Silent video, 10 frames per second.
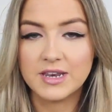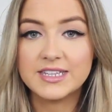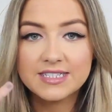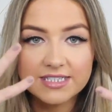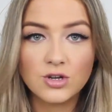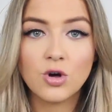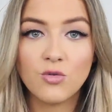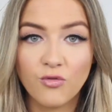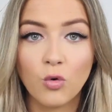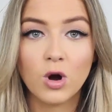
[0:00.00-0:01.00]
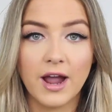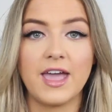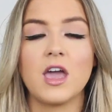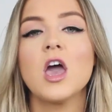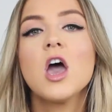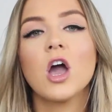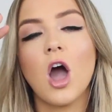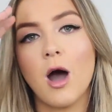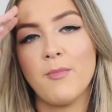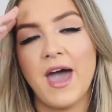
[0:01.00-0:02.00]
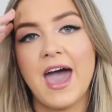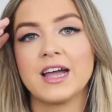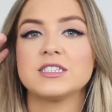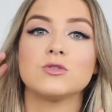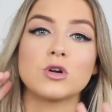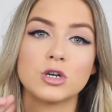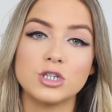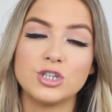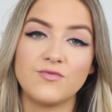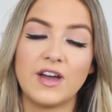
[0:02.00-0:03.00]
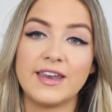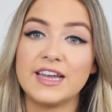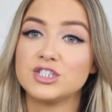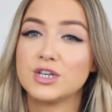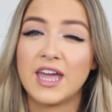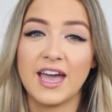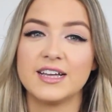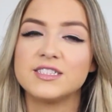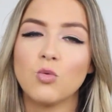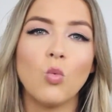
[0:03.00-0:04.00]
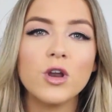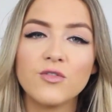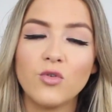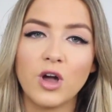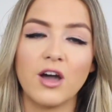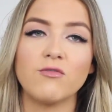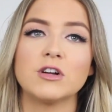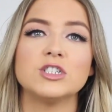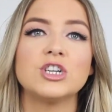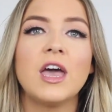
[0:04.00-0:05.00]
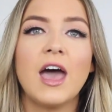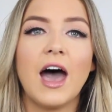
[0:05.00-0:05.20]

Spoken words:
but it's still, for a compact or cushion foundation, has wonderful coverage.